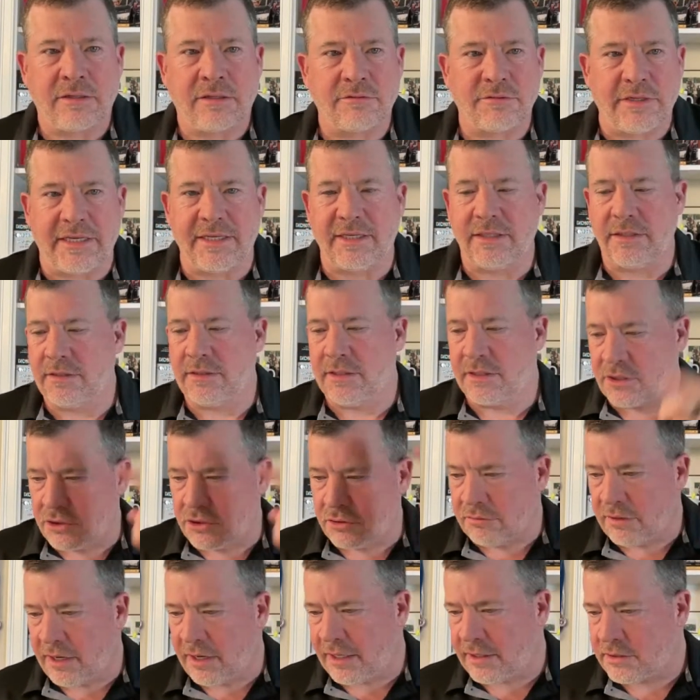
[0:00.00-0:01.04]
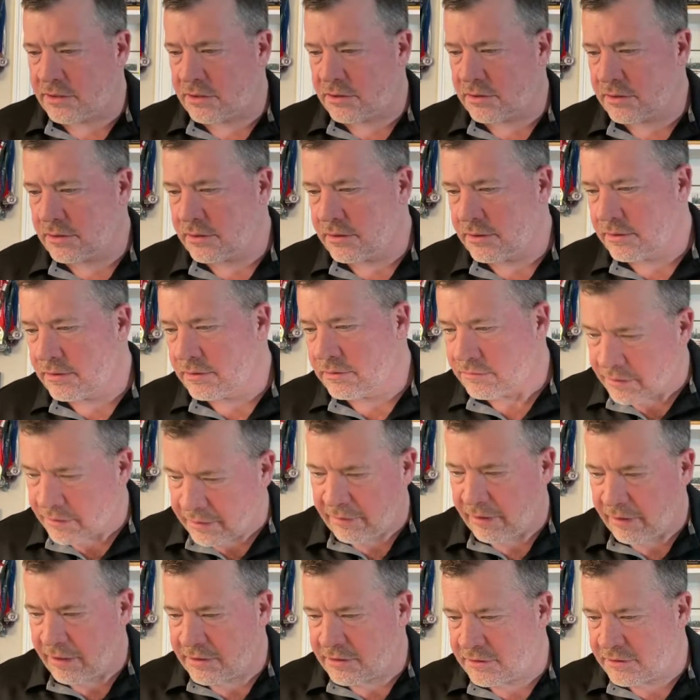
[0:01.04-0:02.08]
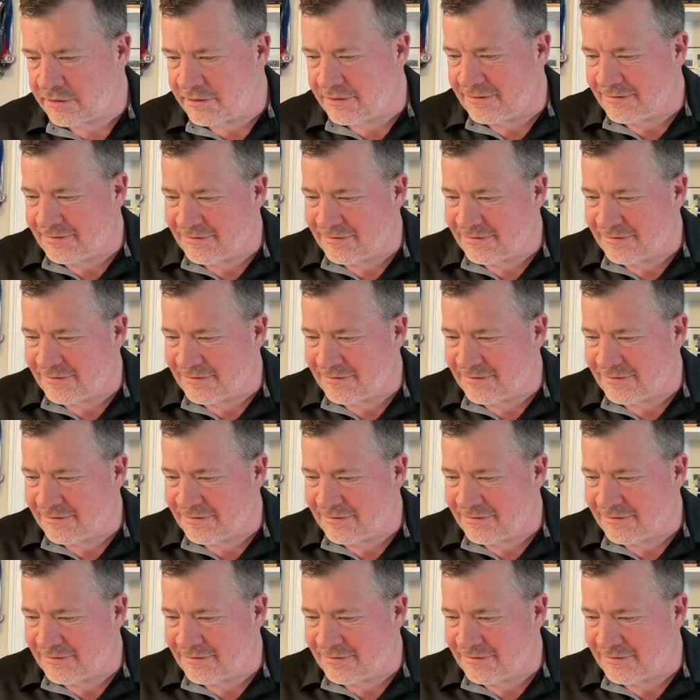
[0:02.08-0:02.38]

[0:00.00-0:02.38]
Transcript: Right. There's 2 rights. 3 rights.